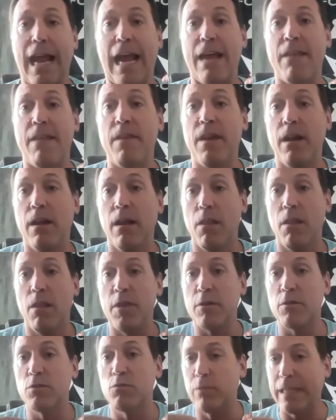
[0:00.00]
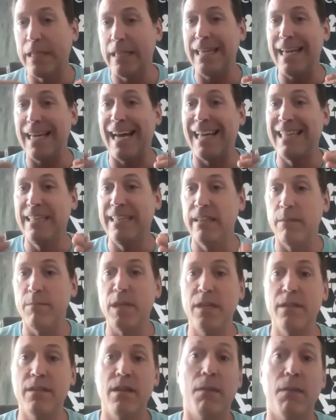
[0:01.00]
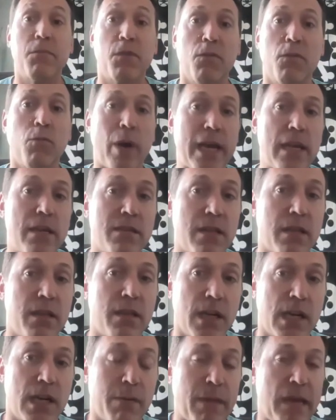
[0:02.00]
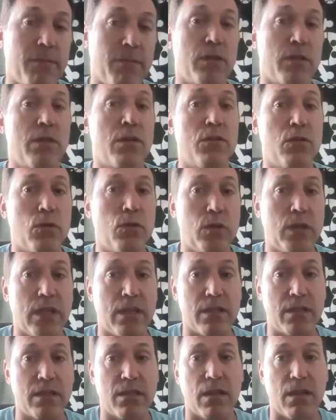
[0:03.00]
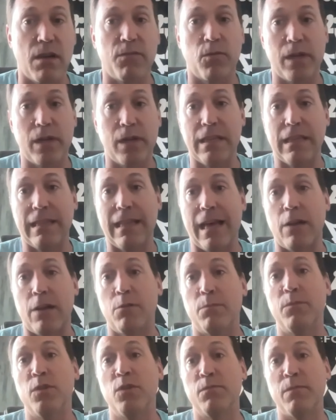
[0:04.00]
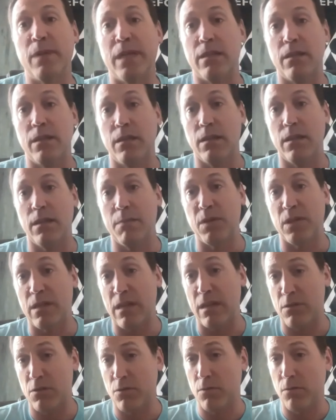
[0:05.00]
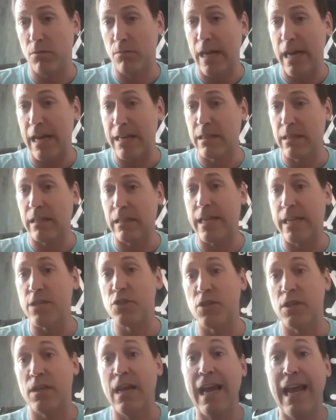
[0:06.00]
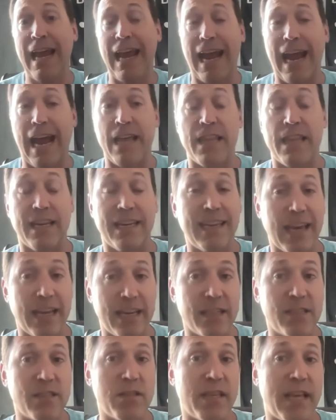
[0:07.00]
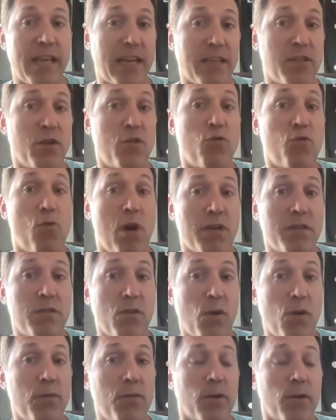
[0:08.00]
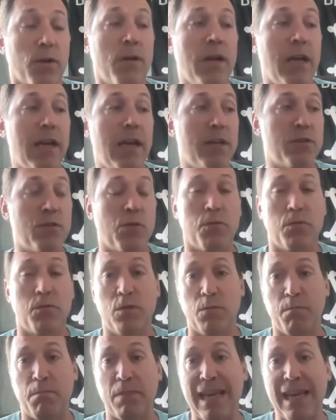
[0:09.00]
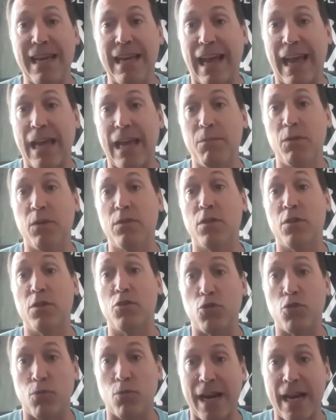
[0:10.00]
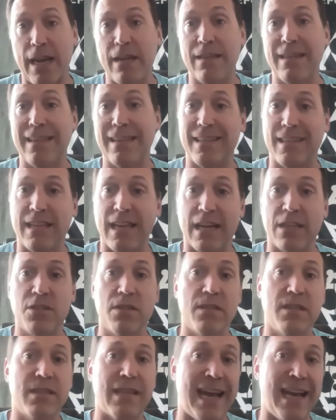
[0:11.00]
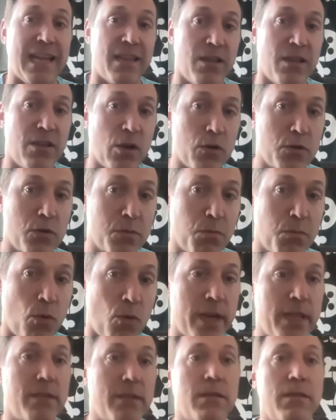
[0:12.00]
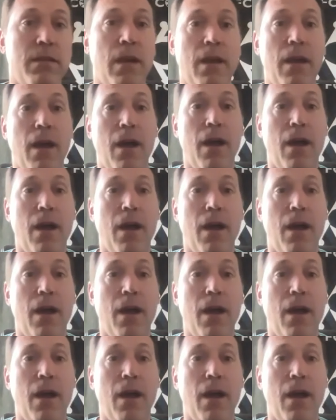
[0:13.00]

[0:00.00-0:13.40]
And there's really a limited number of ways that they're going to be able to do the discovery, the lateral movement, the potential escalation, and then getting to that to cross over. So being able to train the detections at those points,